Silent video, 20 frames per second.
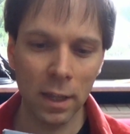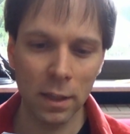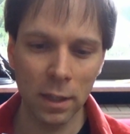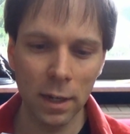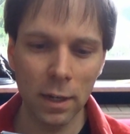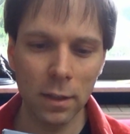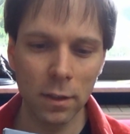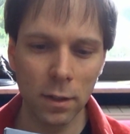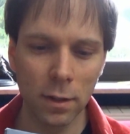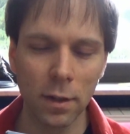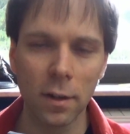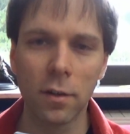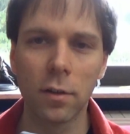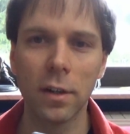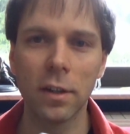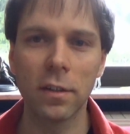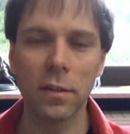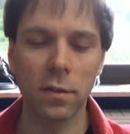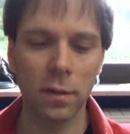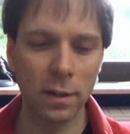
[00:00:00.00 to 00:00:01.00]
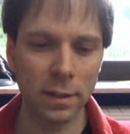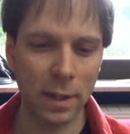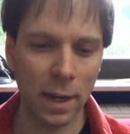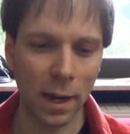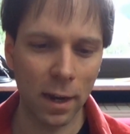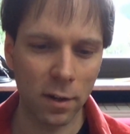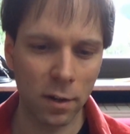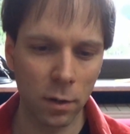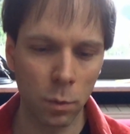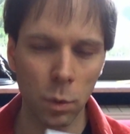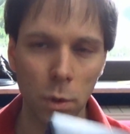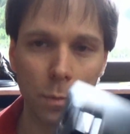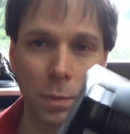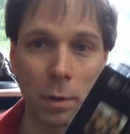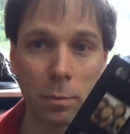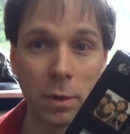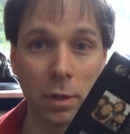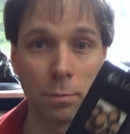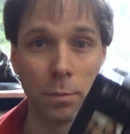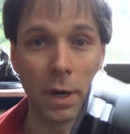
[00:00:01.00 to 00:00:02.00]
think the green screen action will be
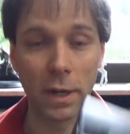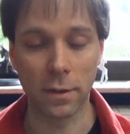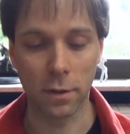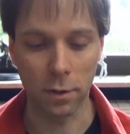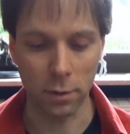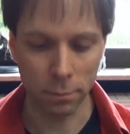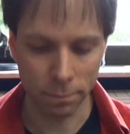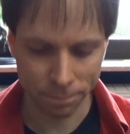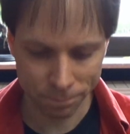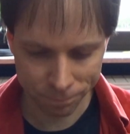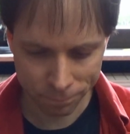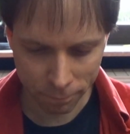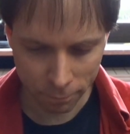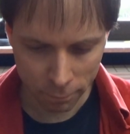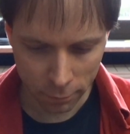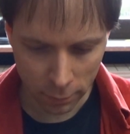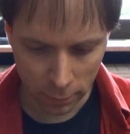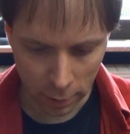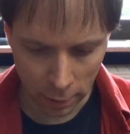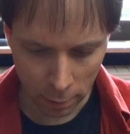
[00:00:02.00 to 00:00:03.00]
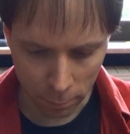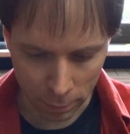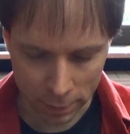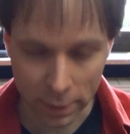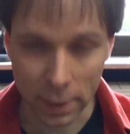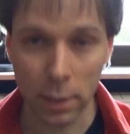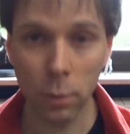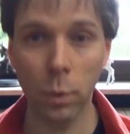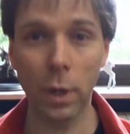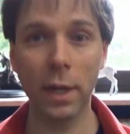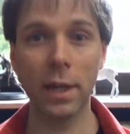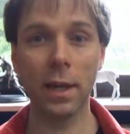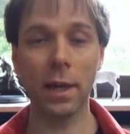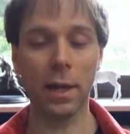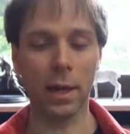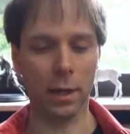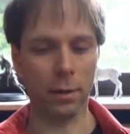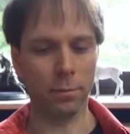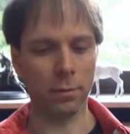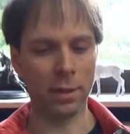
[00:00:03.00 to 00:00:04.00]
a bit better. But anyway,
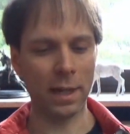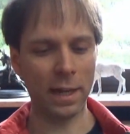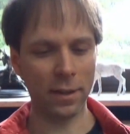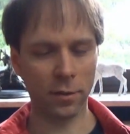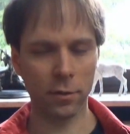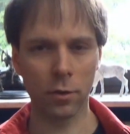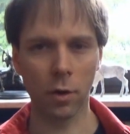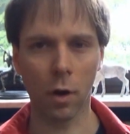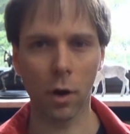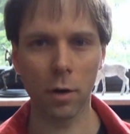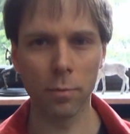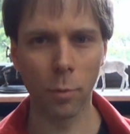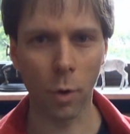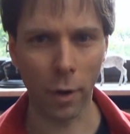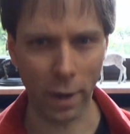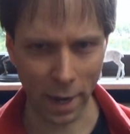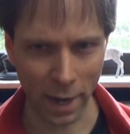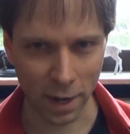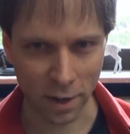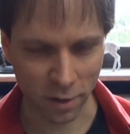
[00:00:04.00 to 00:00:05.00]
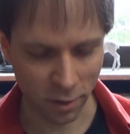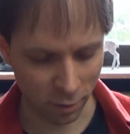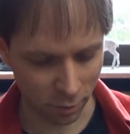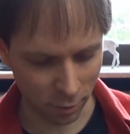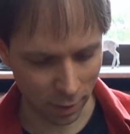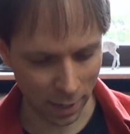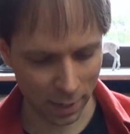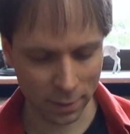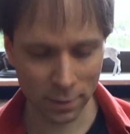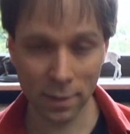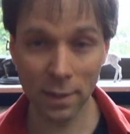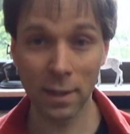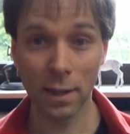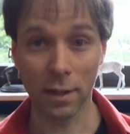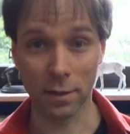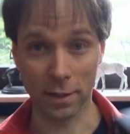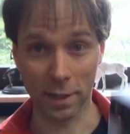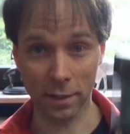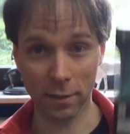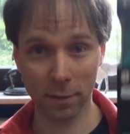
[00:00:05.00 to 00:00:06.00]
yeah, less talk, more action, right?
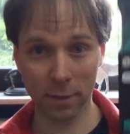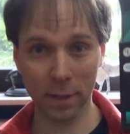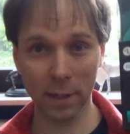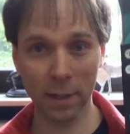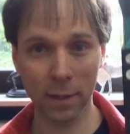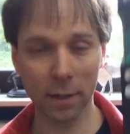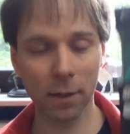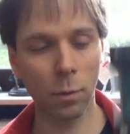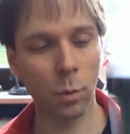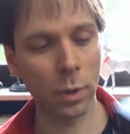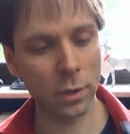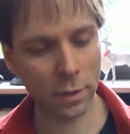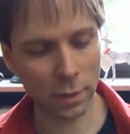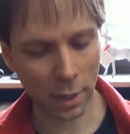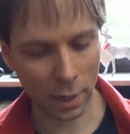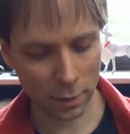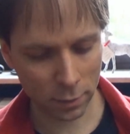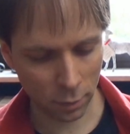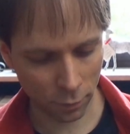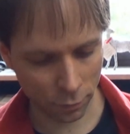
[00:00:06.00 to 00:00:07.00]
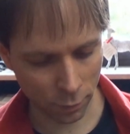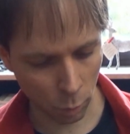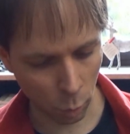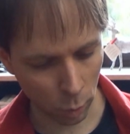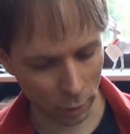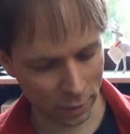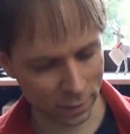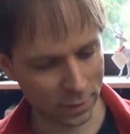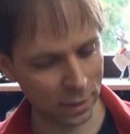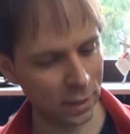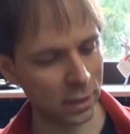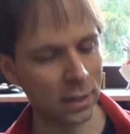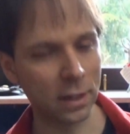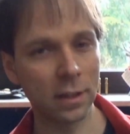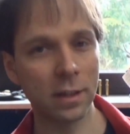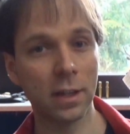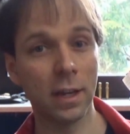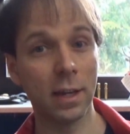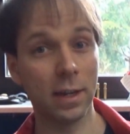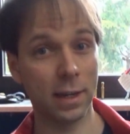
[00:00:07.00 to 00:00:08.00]
Let's see what kind of quality the
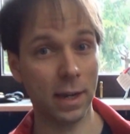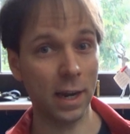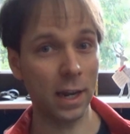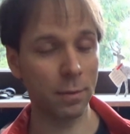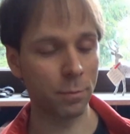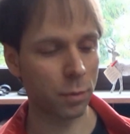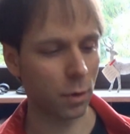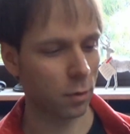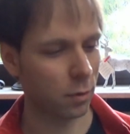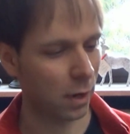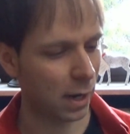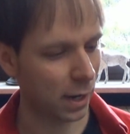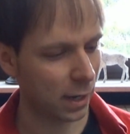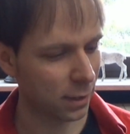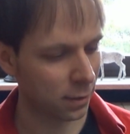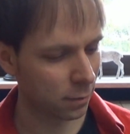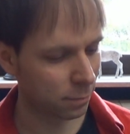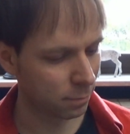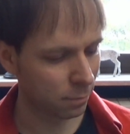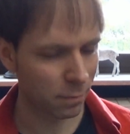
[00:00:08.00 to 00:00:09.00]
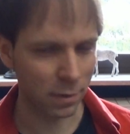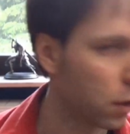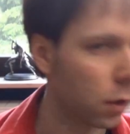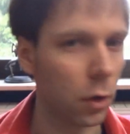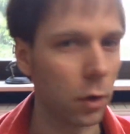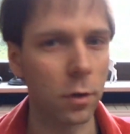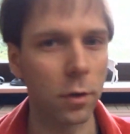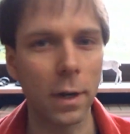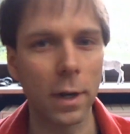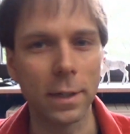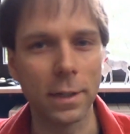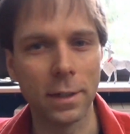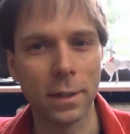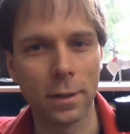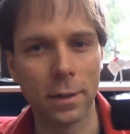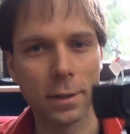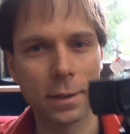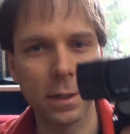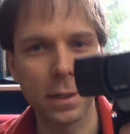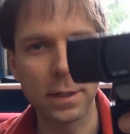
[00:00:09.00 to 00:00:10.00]
thing can provide. Alright,
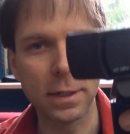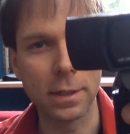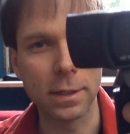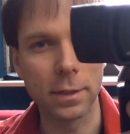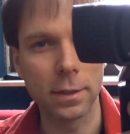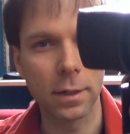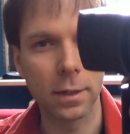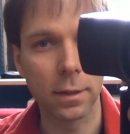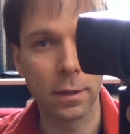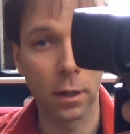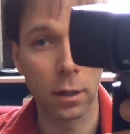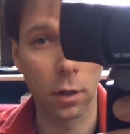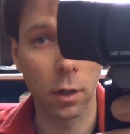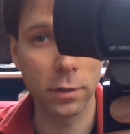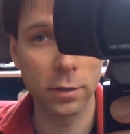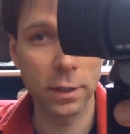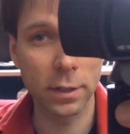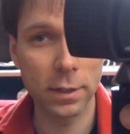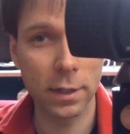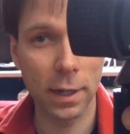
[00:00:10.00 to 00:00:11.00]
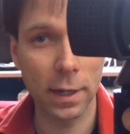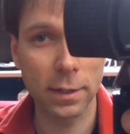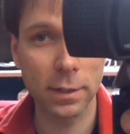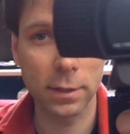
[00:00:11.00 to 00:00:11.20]
here it is. The Logitech